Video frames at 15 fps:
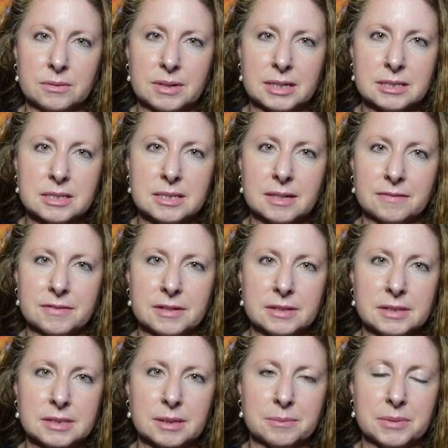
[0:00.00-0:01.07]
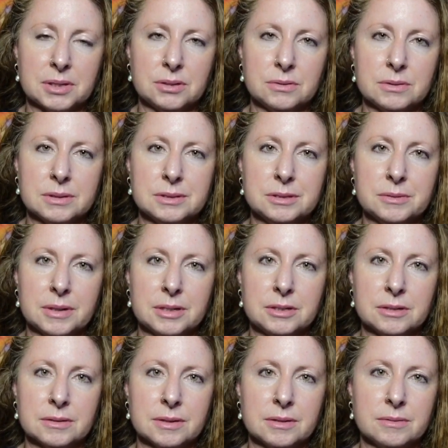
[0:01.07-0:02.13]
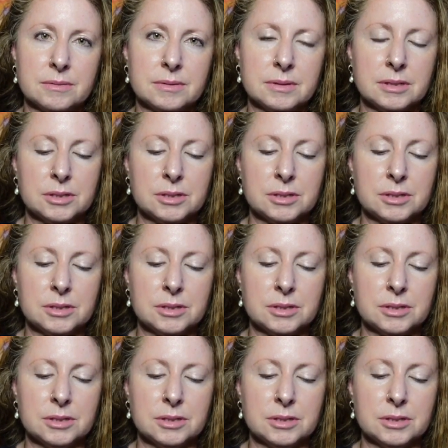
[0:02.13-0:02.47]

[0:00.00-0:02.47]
that's definitely something you could do on your own.